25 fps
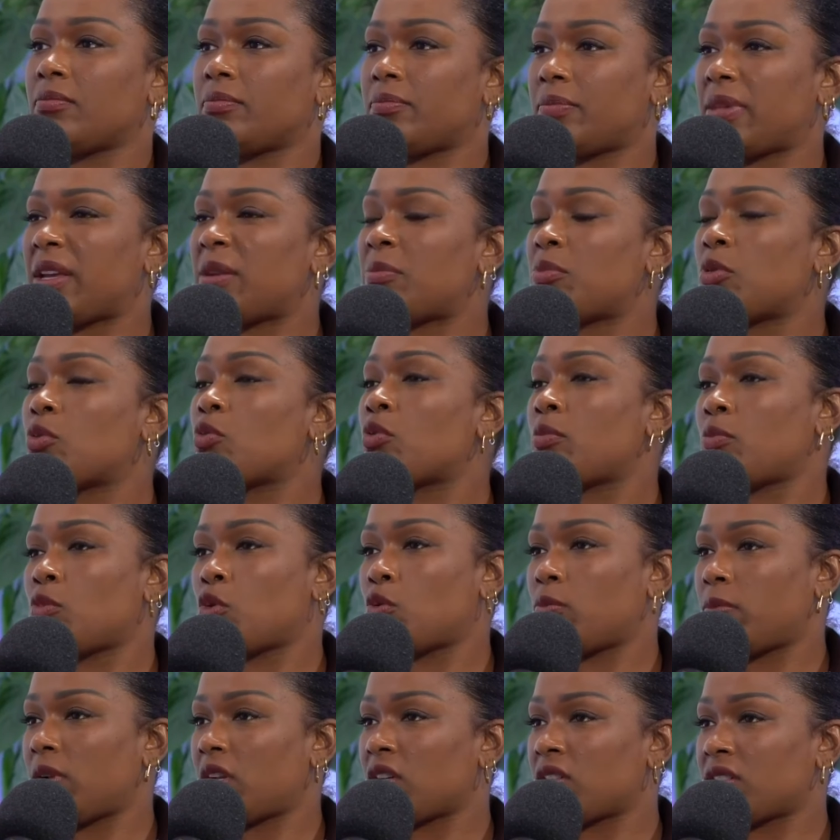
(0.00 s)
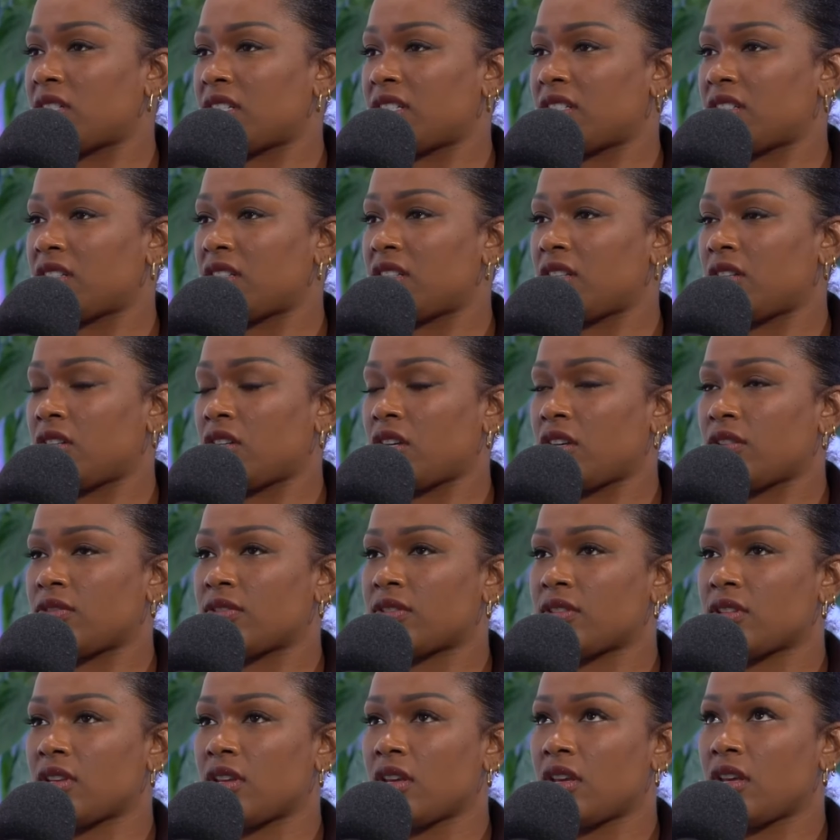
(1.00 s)
People were more plugged into the
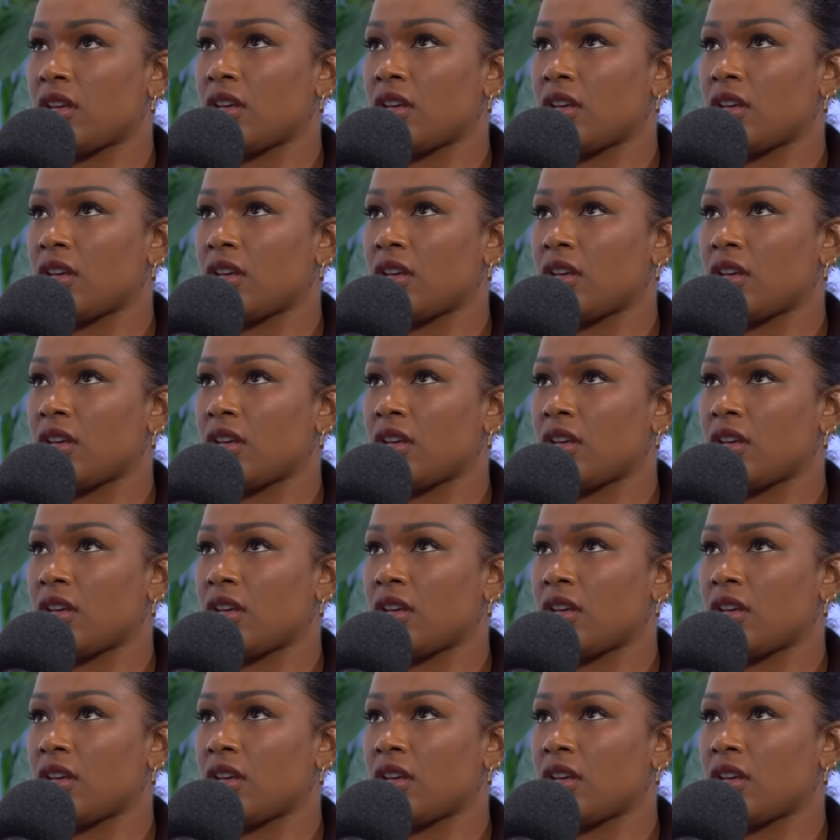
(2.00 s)
news.